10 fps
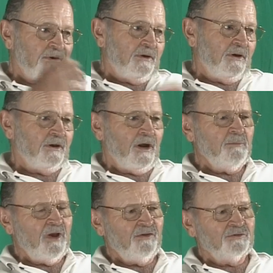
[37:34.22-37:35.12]
And I
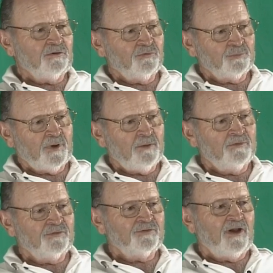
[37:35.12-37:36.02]
imagine it was probably
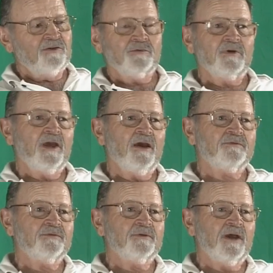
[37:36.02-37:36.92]
the size of a
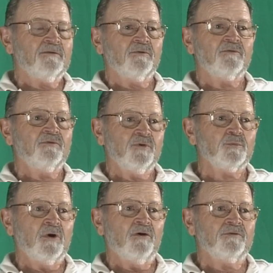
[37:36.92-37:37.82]
half, half of a
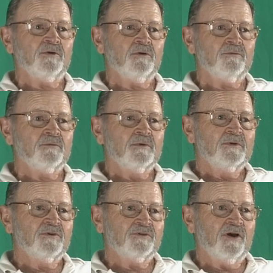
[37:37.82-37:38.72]
football field,
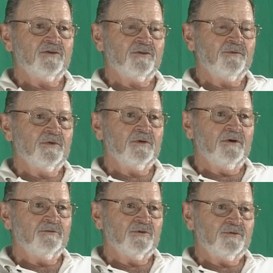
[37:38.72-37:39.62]
the size of, the,
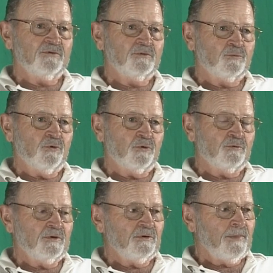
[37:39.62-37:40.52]
of this, the roller
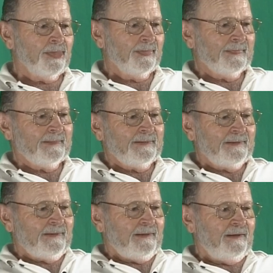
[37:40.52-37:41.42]
rink.
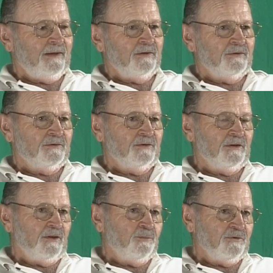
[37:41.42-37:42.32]
And, and,
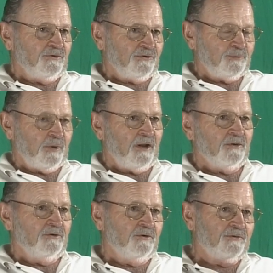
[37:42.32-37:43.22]
then they put this
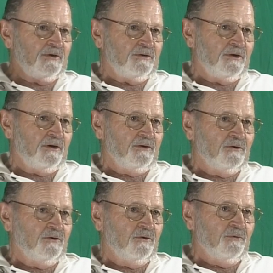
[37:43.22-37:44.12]
polyurethane down
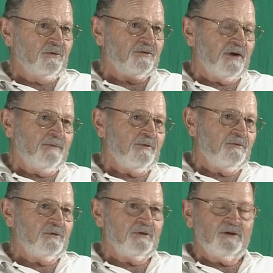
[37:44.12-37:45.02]
over the top
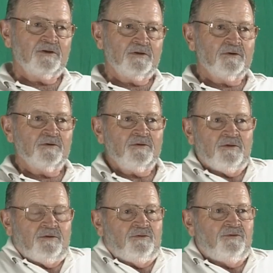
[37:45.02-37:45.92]
of it, and you know,
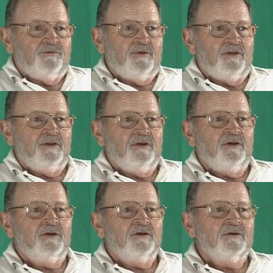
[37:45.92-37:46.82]
and just they
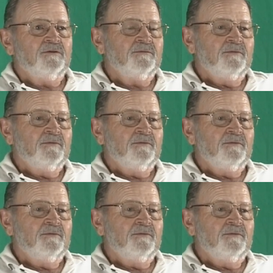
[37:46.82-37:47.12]
had a